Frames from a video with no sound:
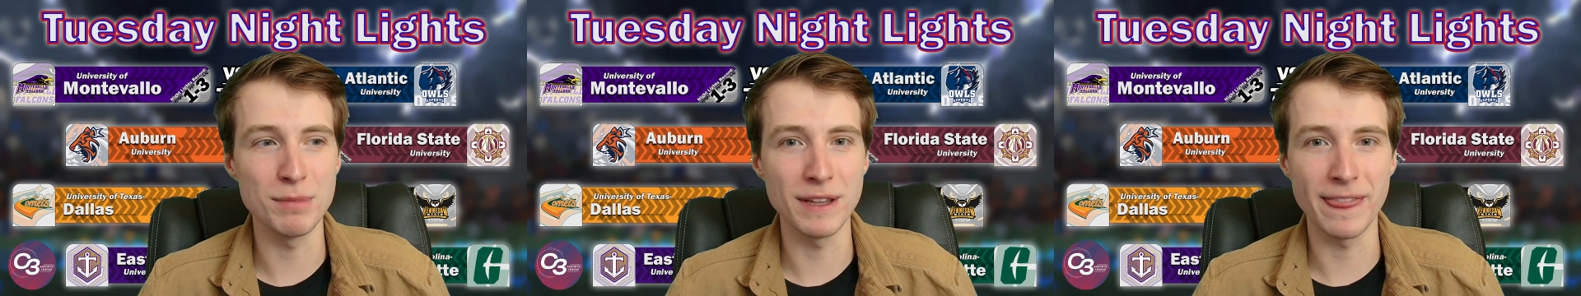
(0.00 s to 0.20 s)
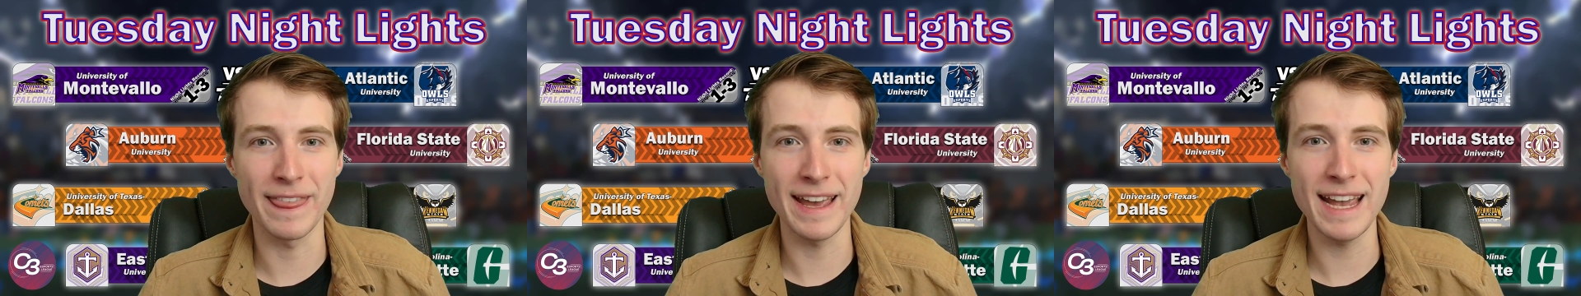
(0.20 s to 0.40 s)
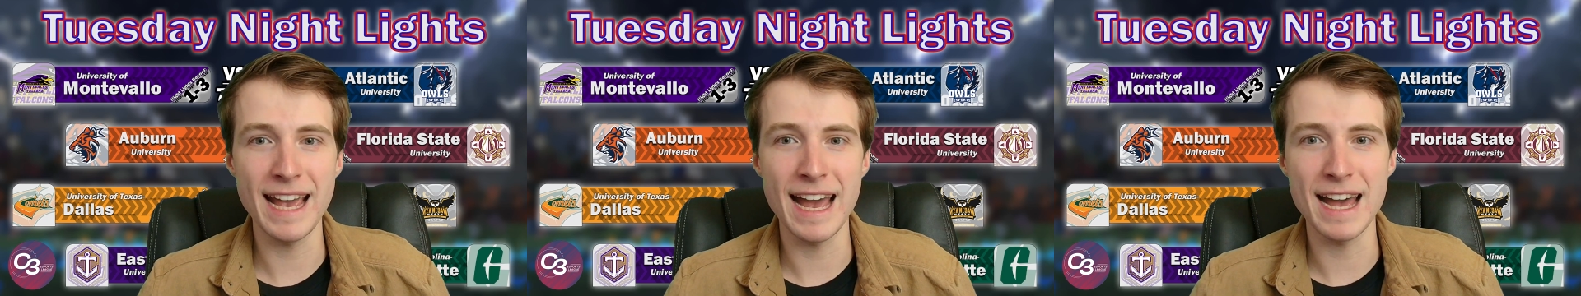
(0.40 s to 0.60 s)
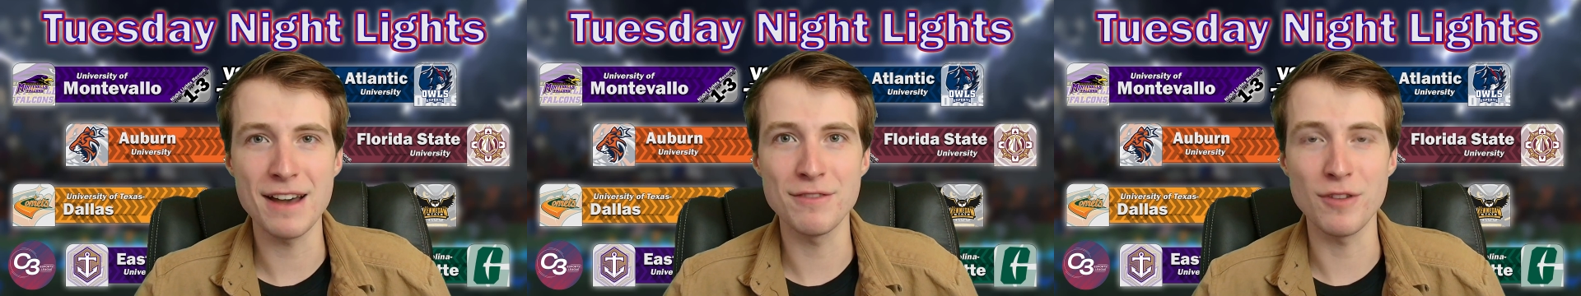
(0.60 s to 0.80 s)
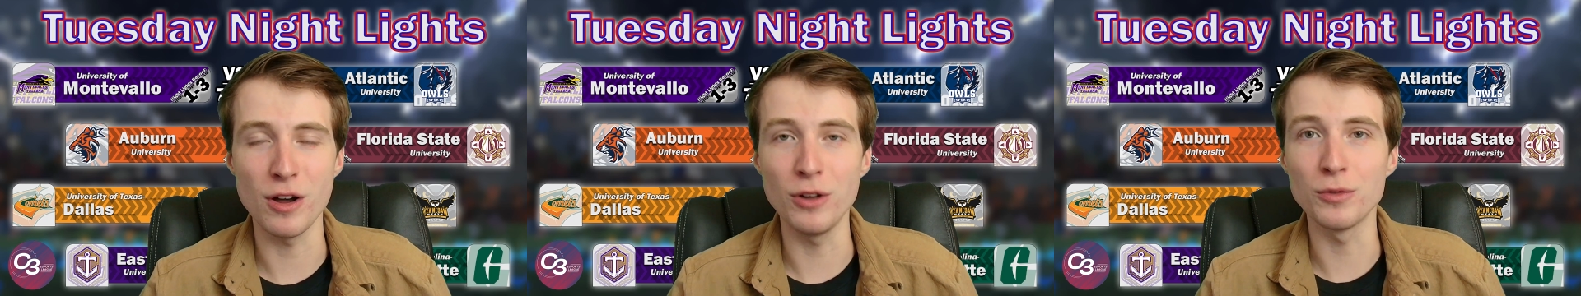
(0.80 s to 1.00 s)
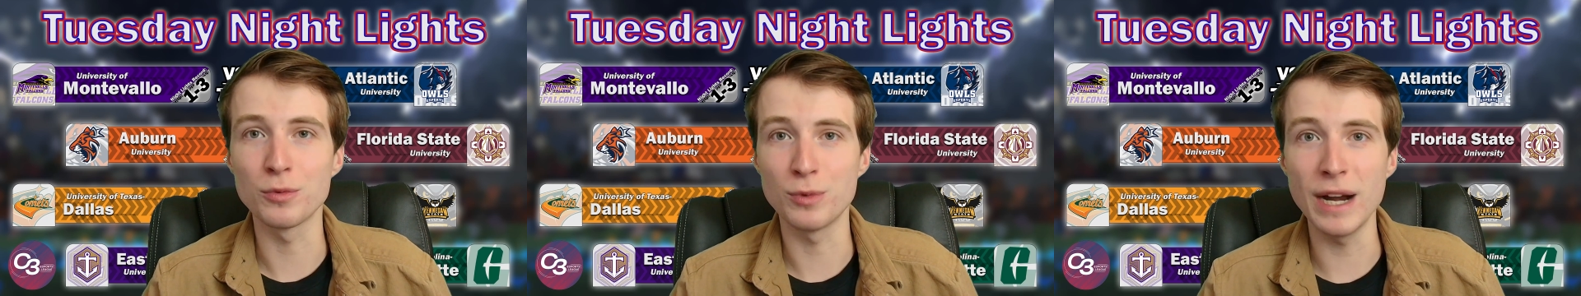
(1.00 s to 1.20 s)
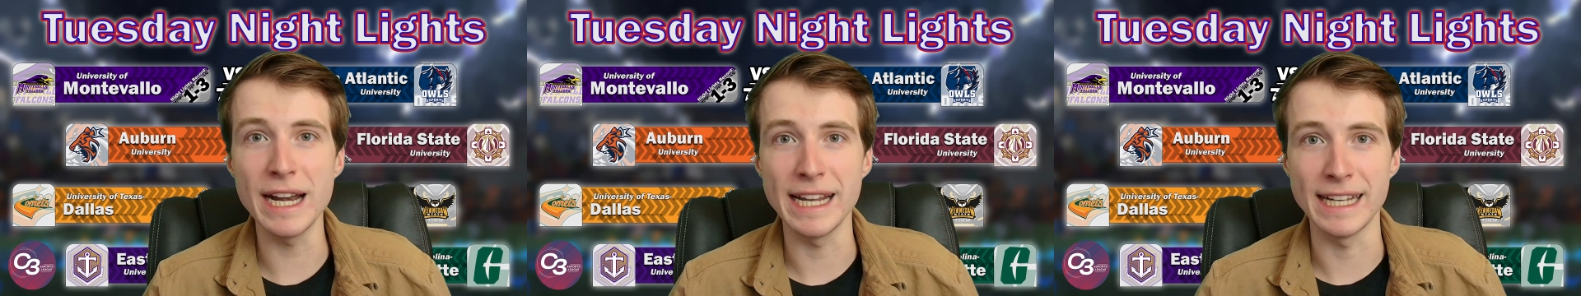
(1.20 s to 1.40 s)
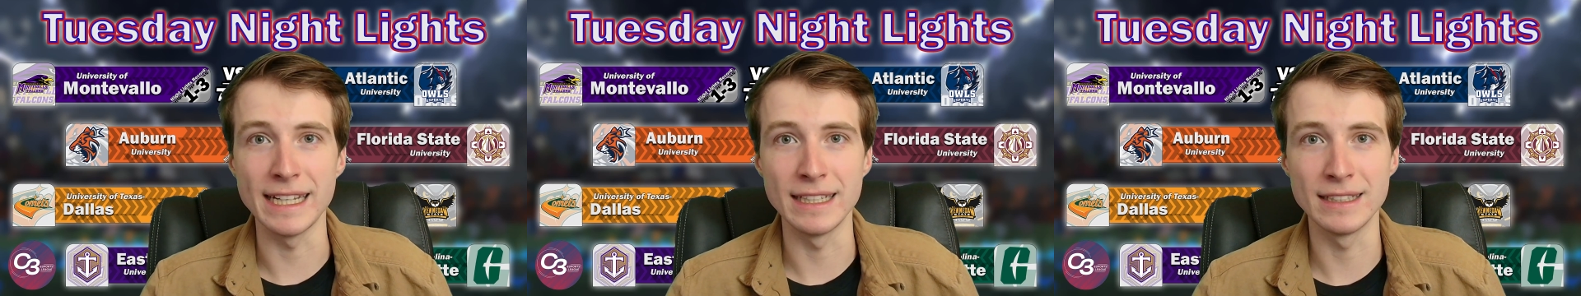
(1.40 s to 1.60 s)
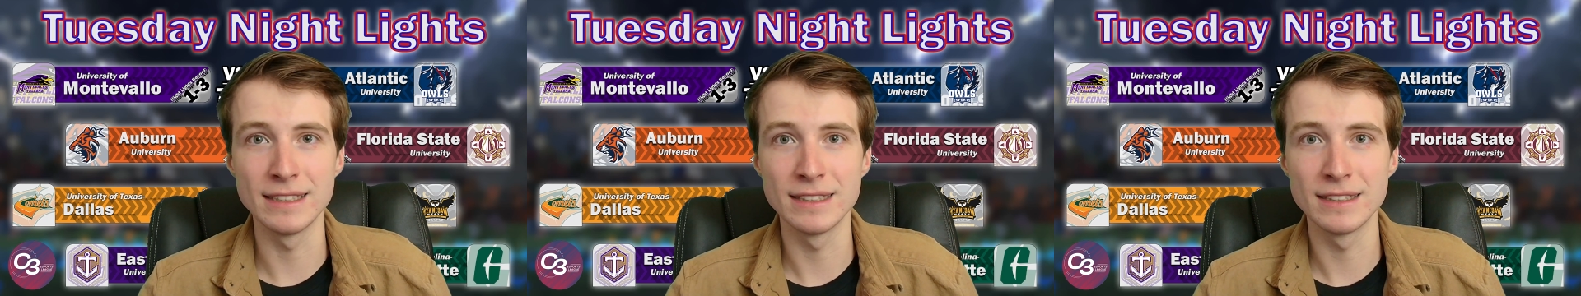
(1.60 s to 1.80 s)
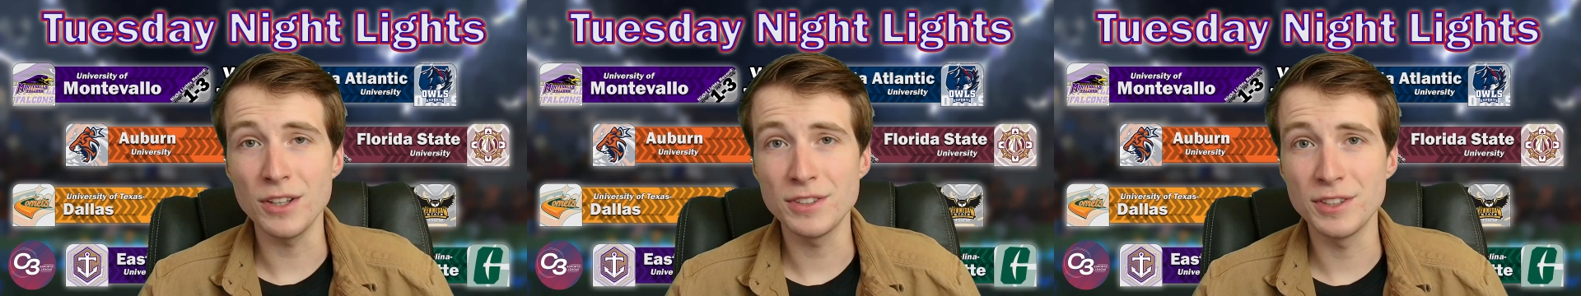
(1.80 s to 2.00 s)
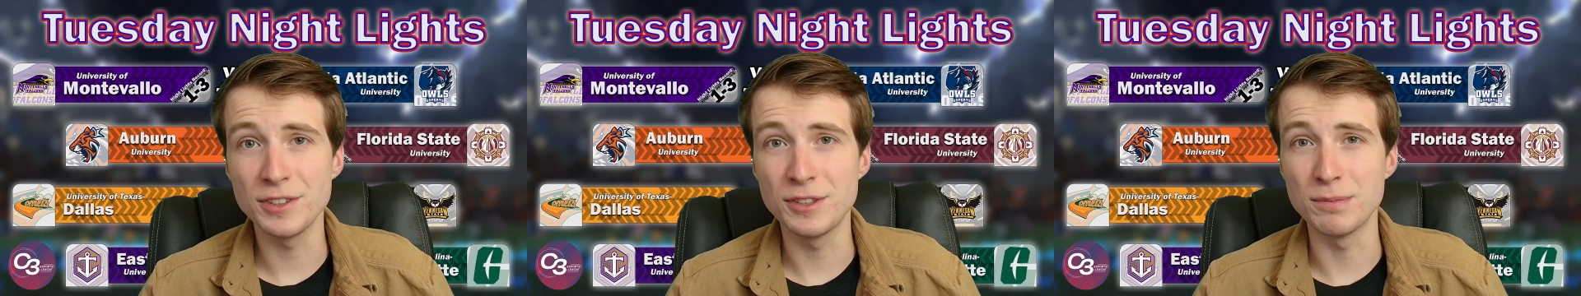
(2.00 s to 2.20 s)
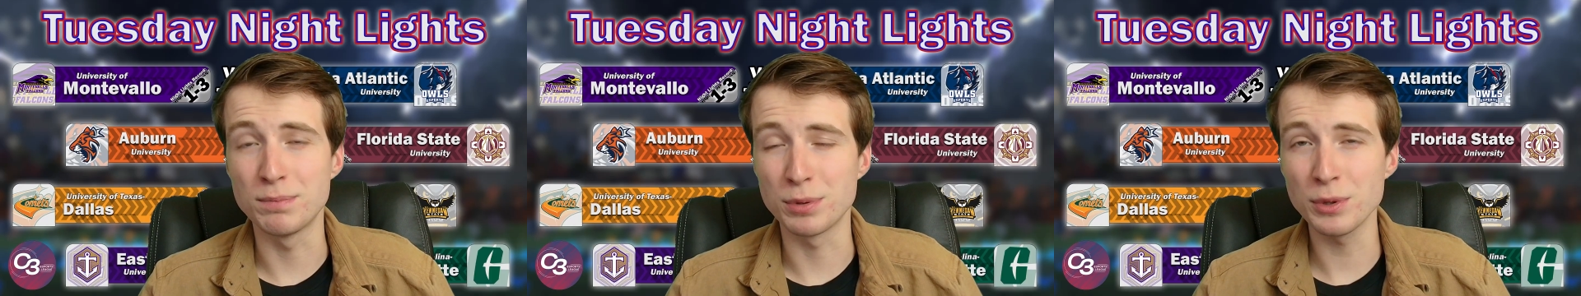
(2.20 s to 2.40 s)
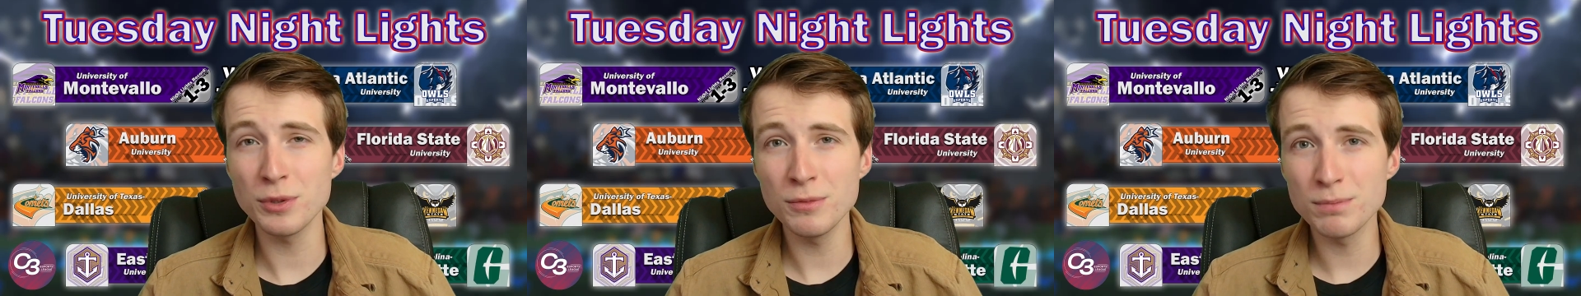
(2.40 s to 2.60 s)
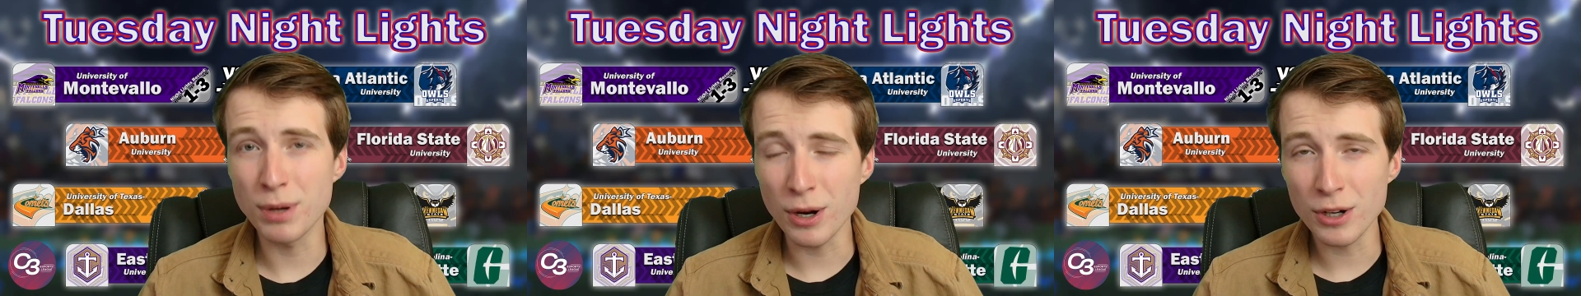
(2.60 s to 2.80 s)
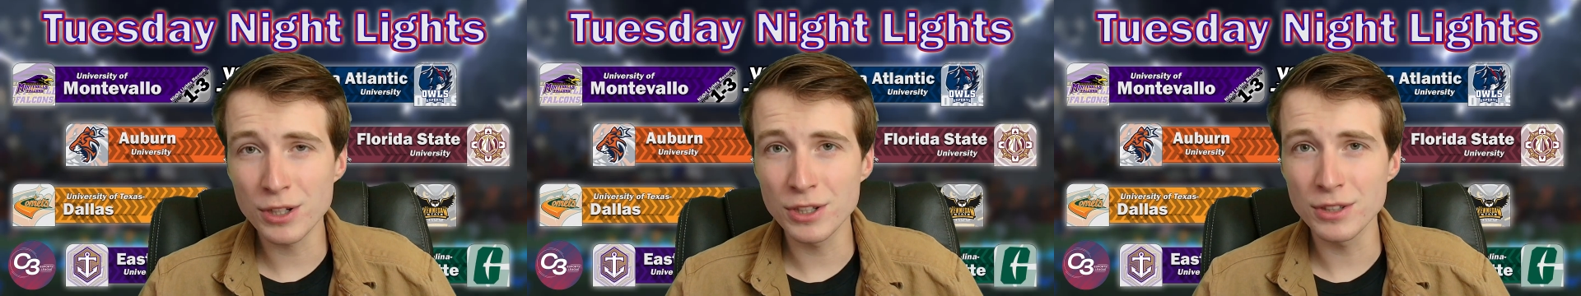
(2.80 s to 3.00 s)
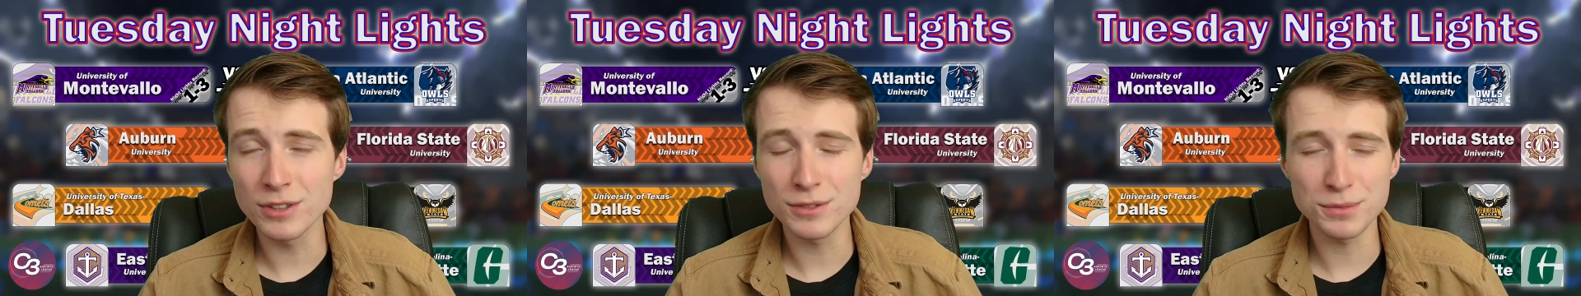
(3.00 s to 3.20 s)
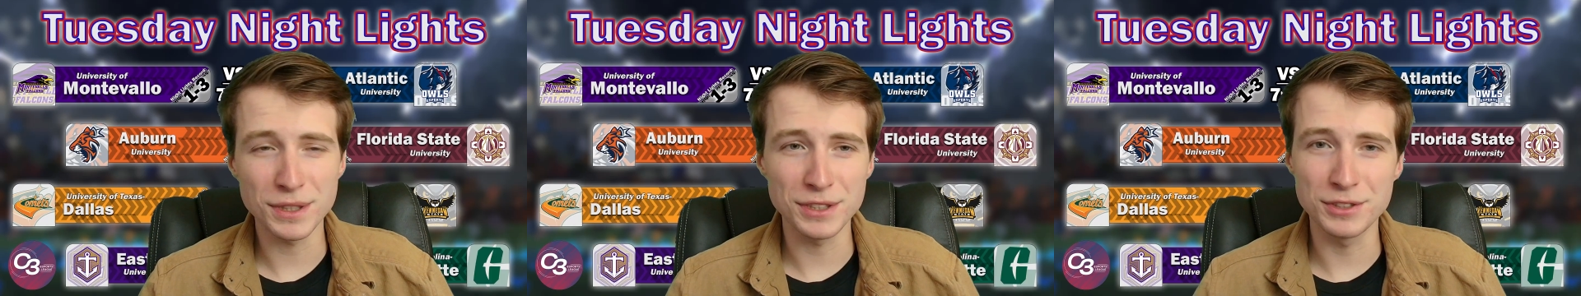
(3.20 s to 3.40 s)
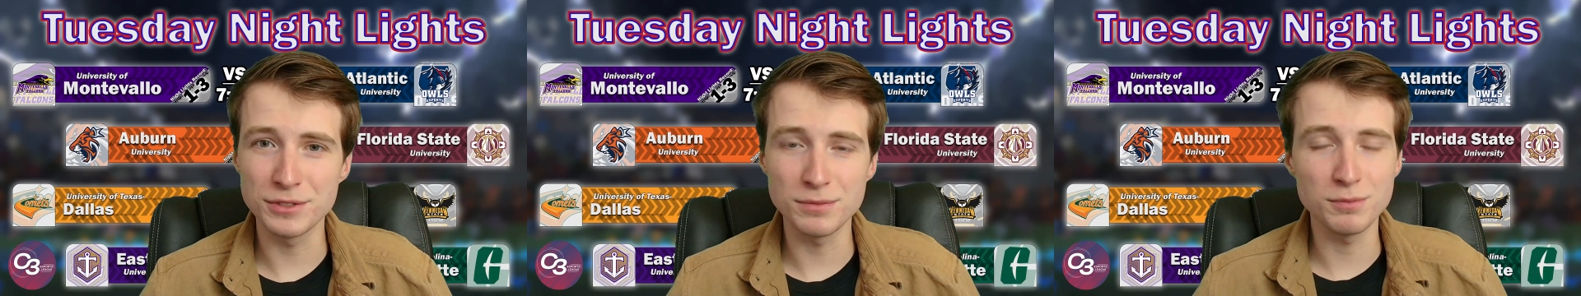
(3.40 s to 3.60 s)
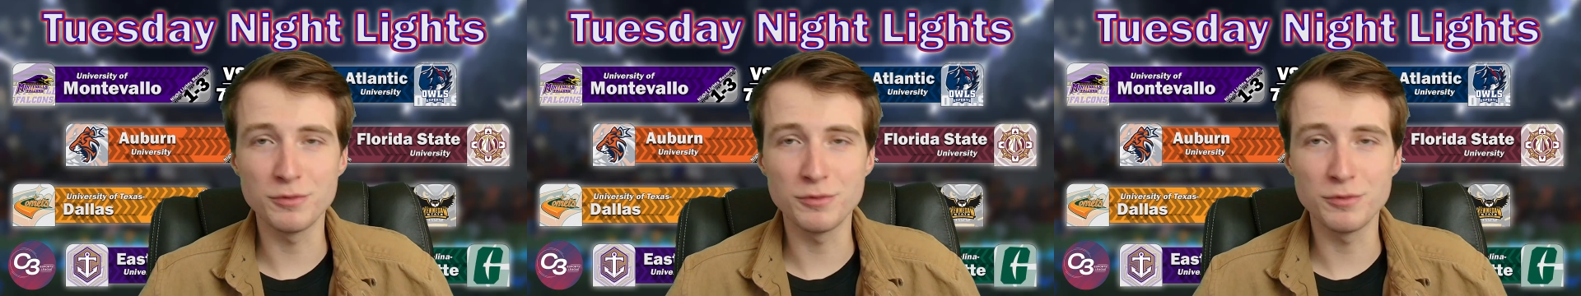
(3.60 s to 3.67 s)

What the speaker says: but they have already losses to Bruton Parker, which,